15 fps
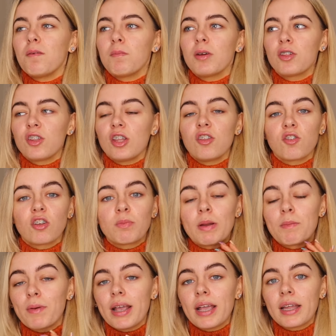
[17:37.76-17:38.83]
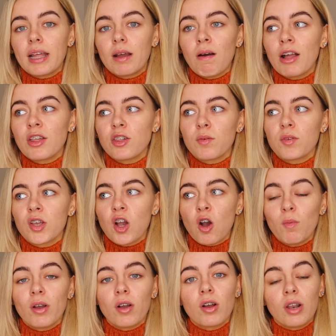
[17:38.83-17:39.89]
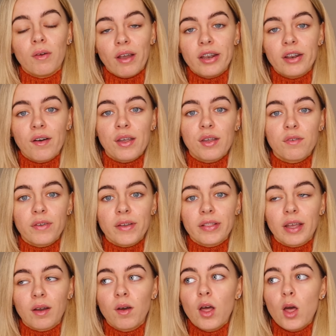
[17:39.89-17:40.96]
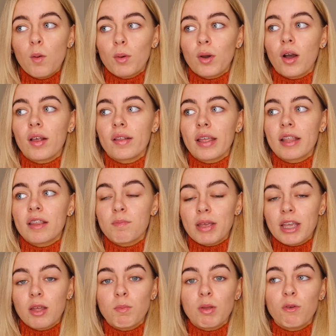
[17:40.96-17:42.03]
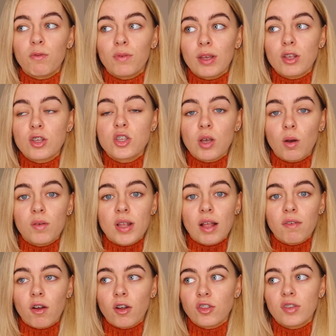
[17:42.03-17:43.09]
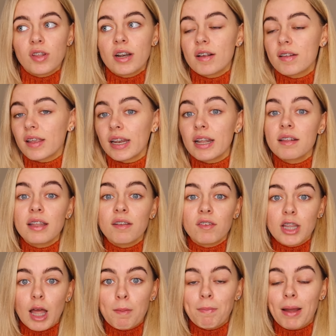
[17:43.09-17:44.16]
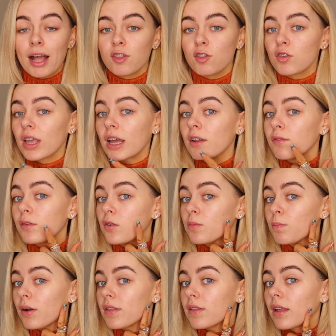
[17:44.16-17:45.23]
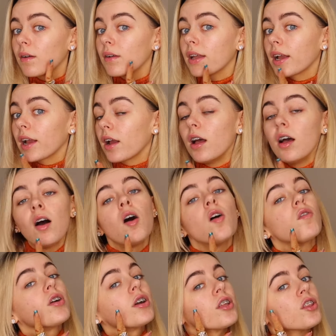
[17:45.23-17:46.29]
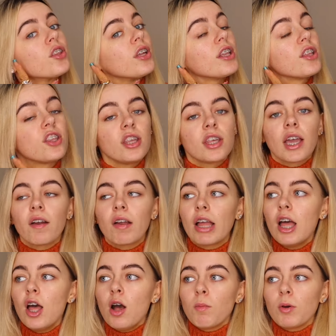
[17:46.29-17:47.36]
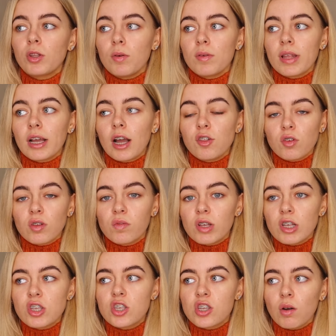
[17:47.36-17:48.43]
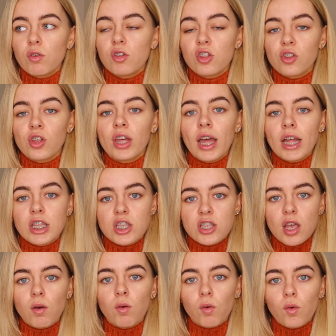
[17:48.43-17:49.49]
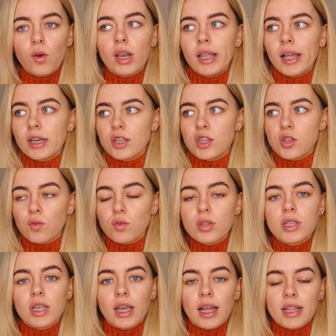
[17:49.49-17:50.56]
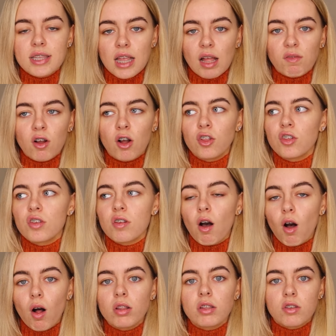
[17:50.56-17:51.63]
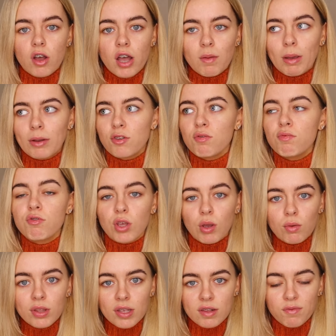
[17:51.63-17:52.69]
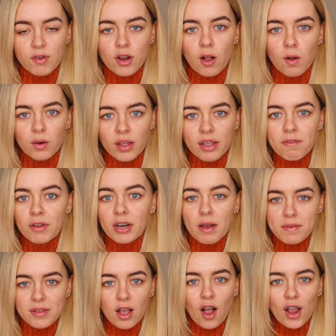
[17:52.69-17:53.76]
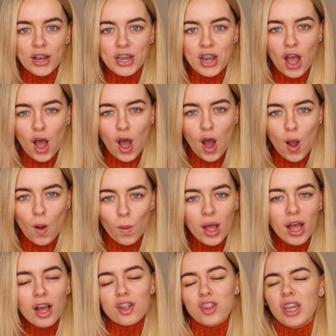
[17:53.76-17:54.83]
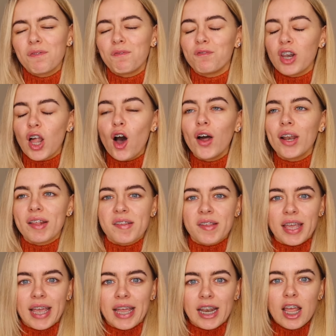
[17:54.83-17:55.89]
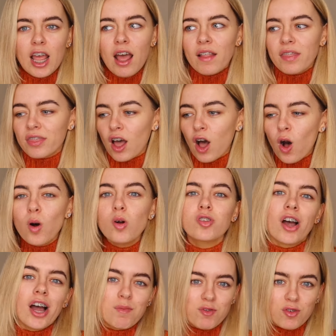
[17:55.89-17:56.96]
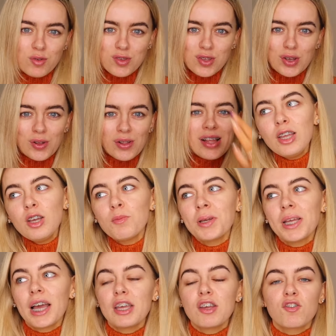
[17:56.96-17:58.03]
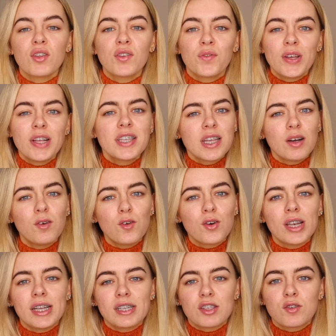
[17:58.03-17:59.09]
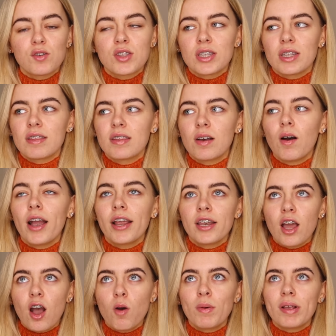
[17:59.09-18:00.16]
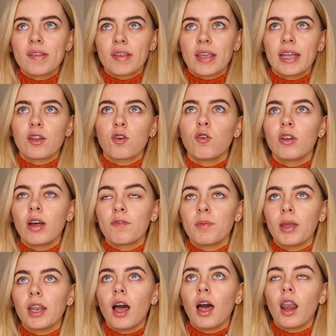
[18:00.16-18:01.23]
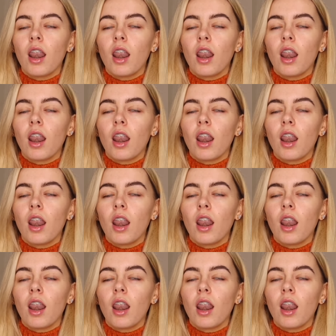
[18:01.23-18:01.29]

she's just been breaking out, and she was like, oh my god, Chloe, I know how you feel now, because it's making me feel so self-conscious. And her skin isn't even that bad, she's getting a few spots down here over her chin and cheek area, but she was like, I just feel so shit and so ugly and disgusting and self-conscious all the time. How did you do this for your whole life? And I was like, I know, she had flawless skin the whole time through school. But yeah, you just feel so ugly and disgusting. So I know my skin could have been a